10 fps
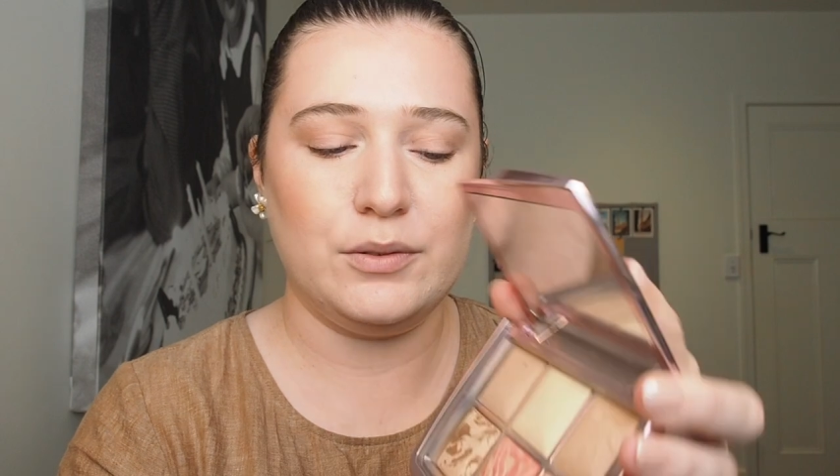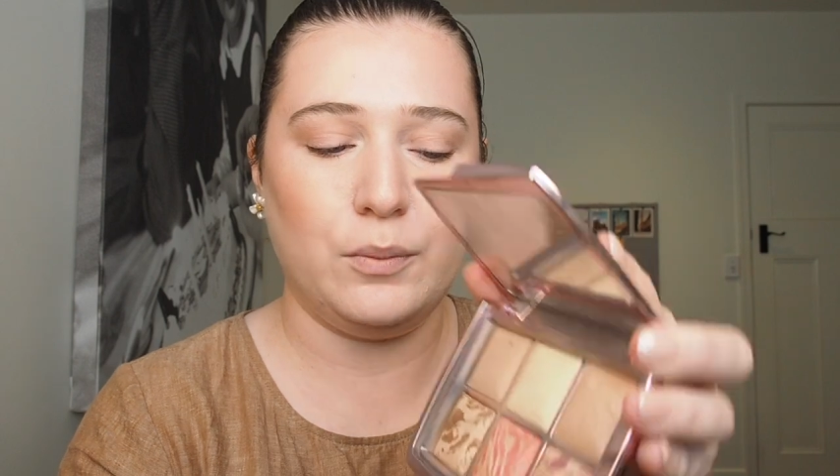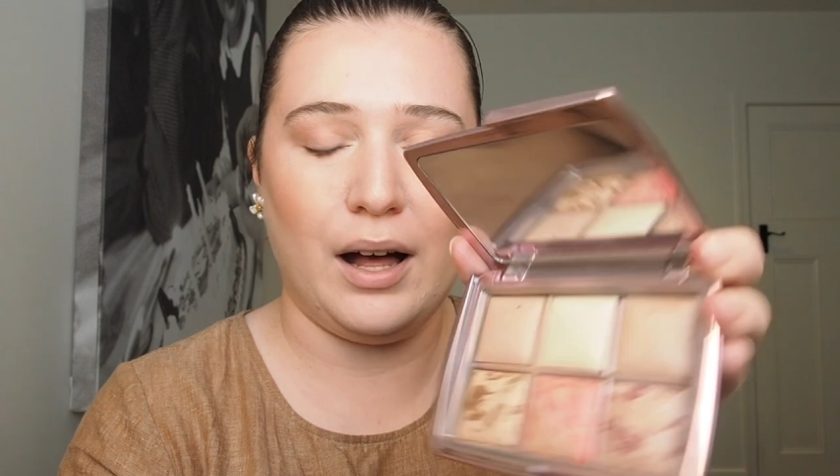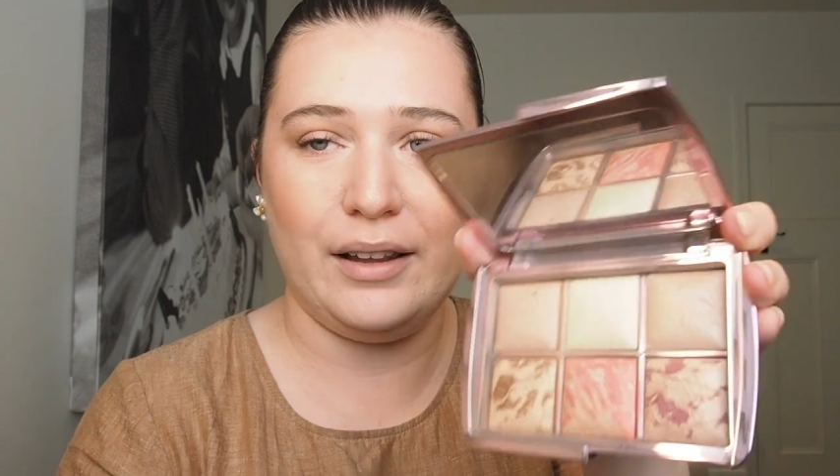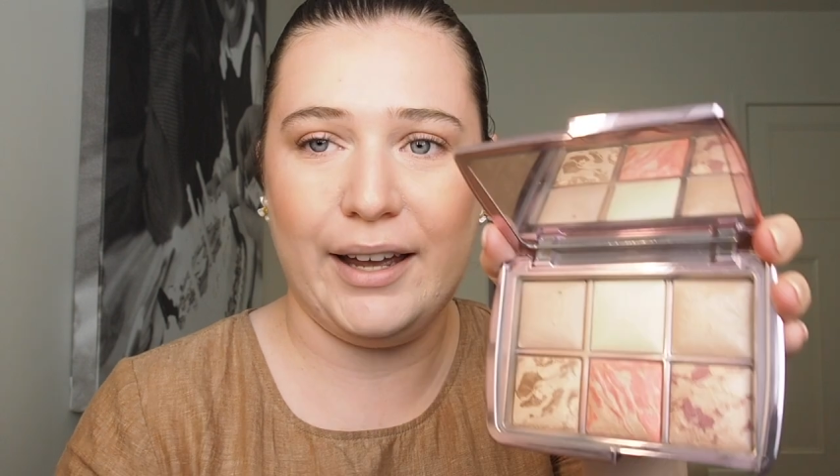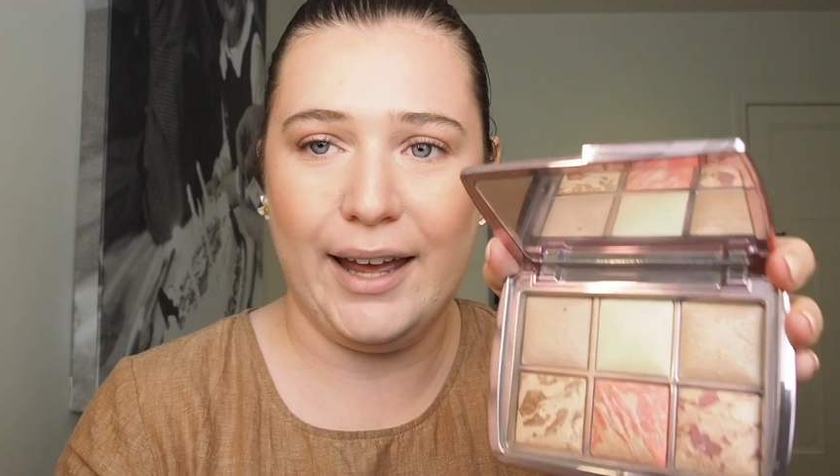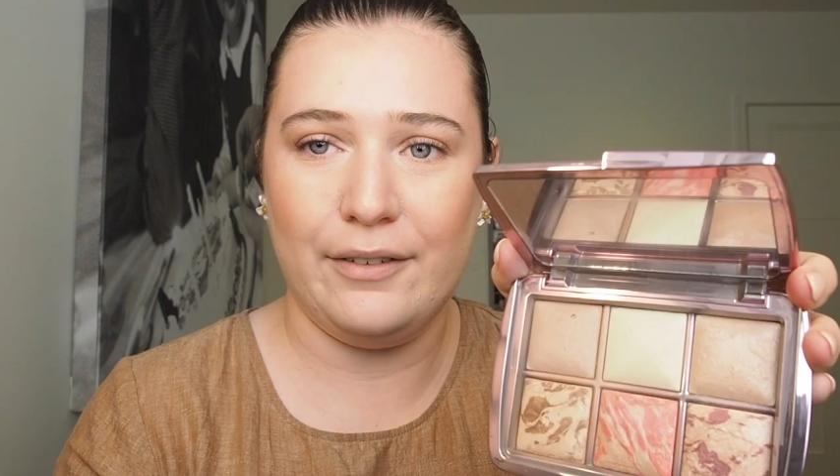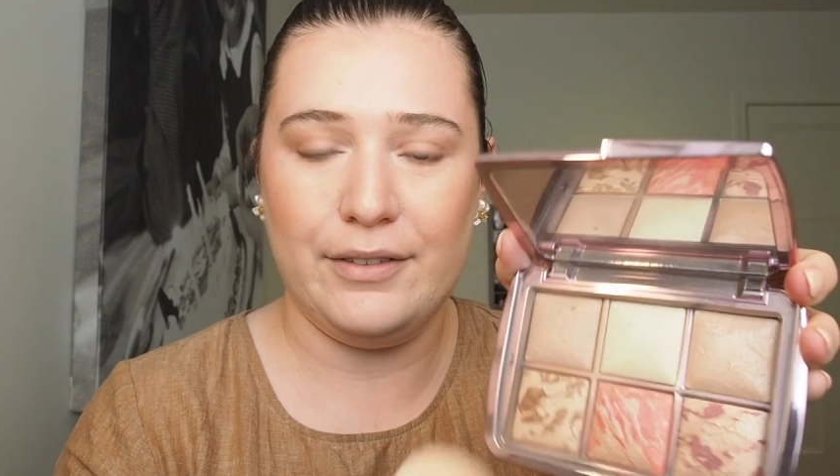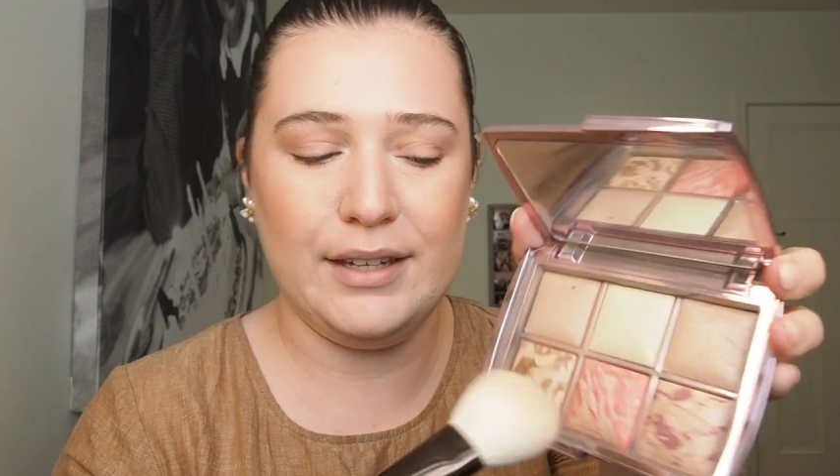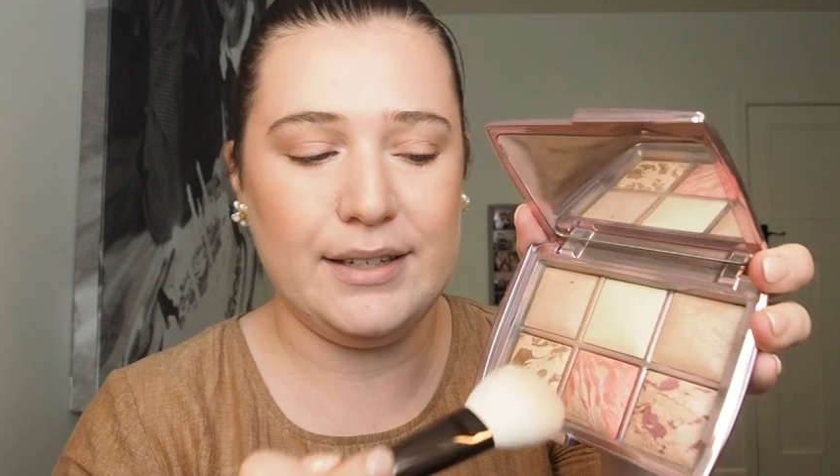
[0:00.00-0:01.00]
while I
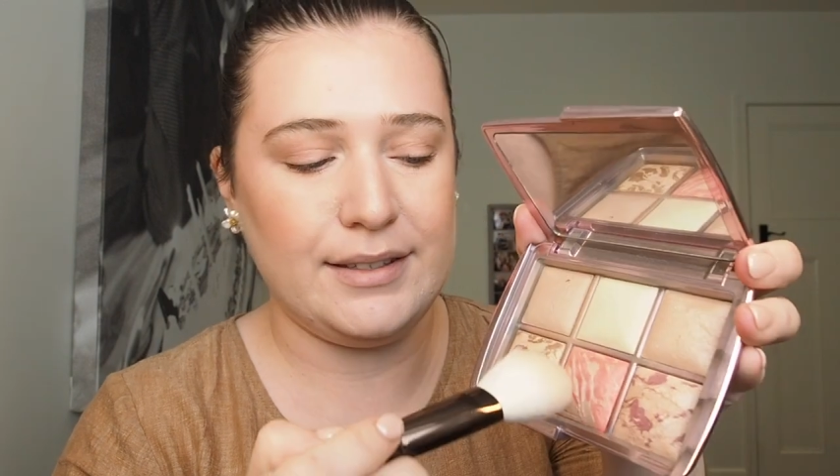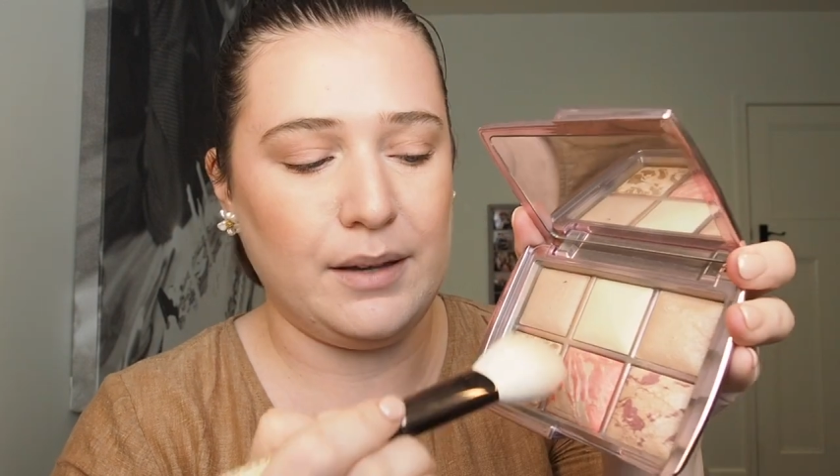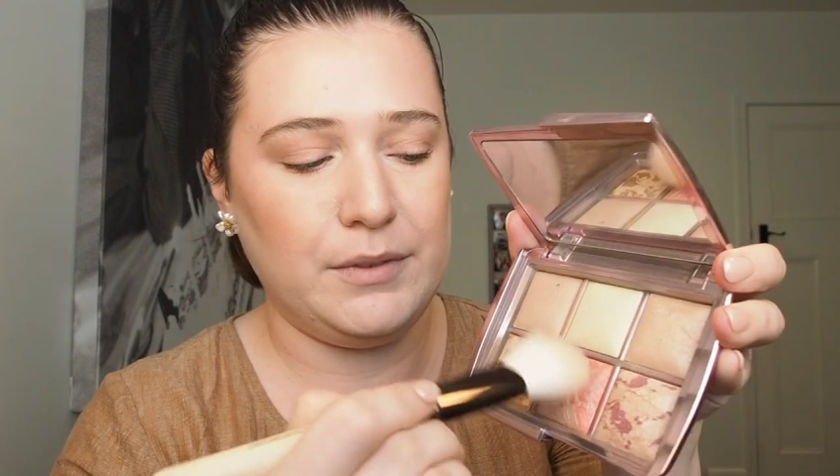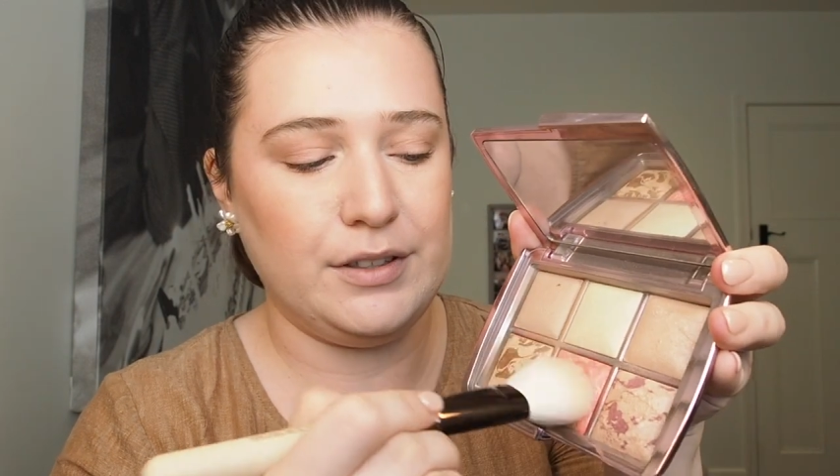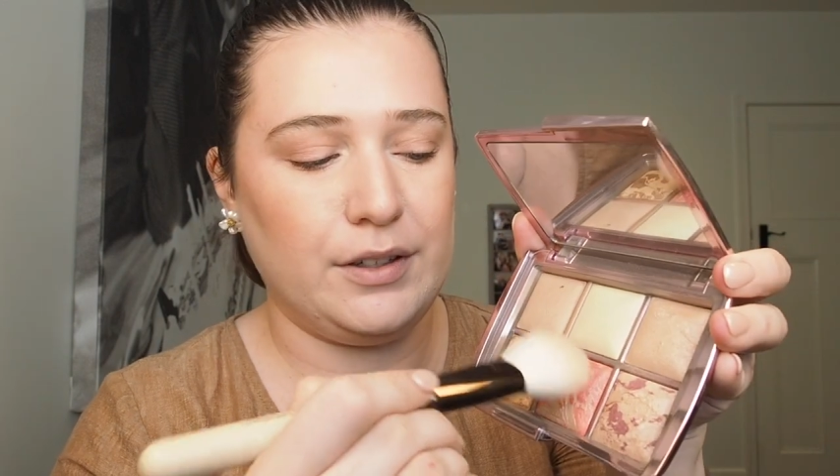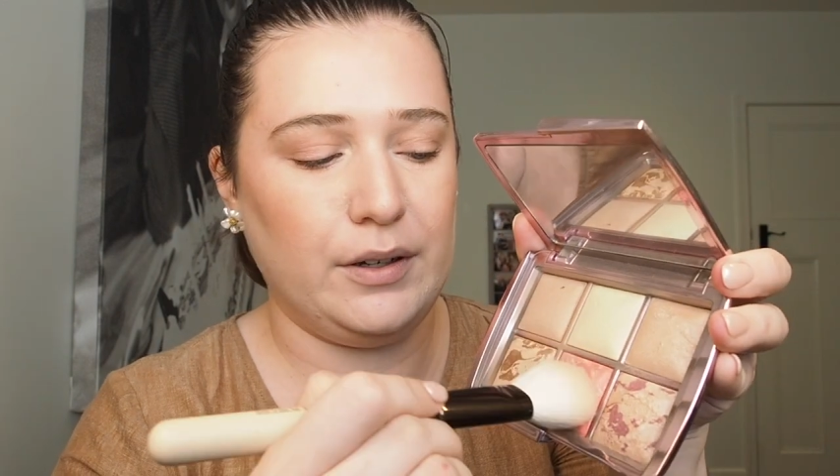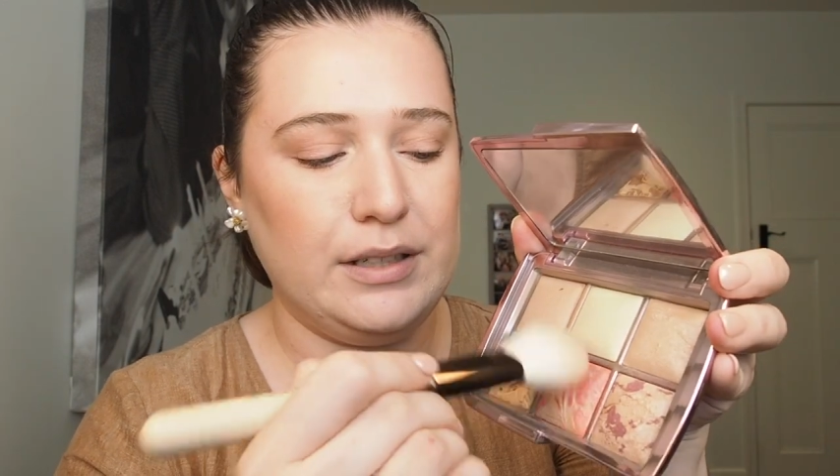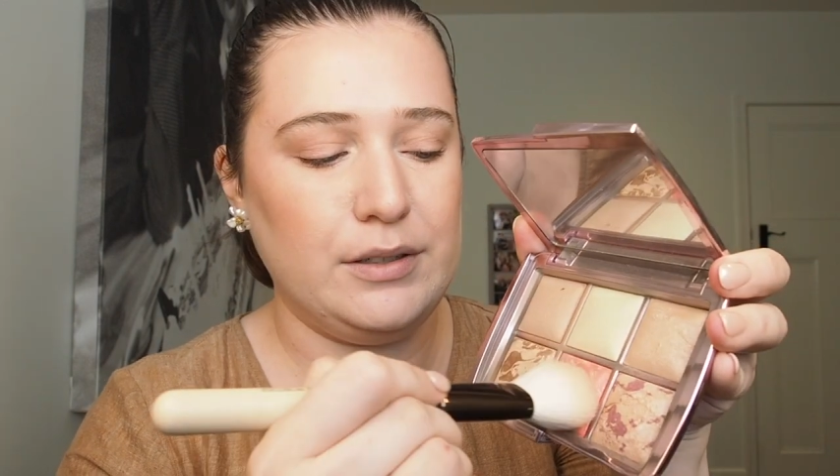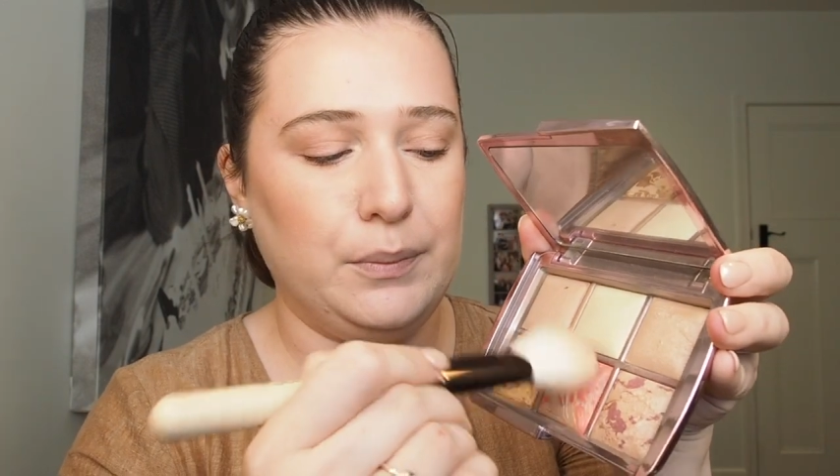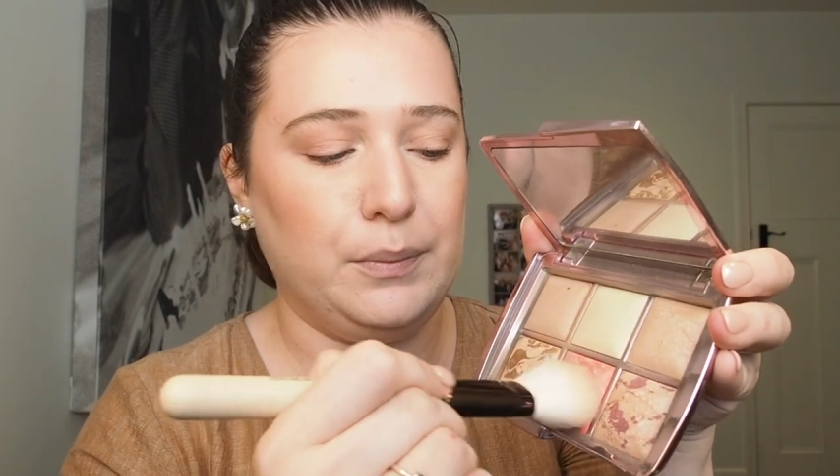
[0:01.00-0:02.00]
have this, I'm just going to